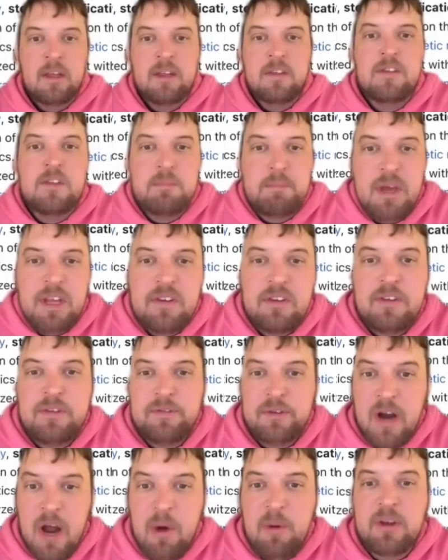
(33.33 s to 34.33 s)
It's the basis
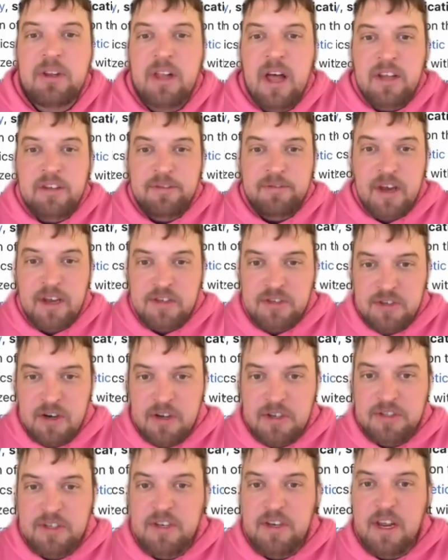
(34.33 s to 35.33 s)
for how we classify
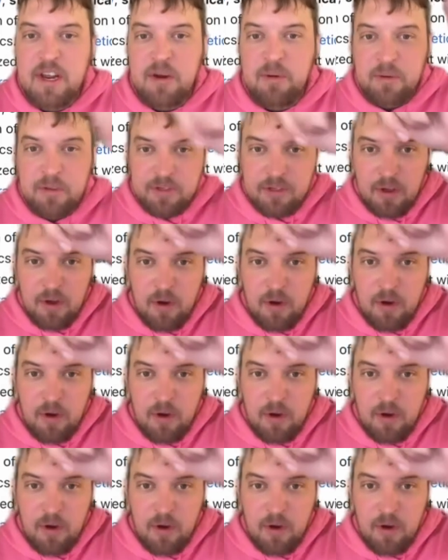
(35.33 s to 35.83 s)
stars today with the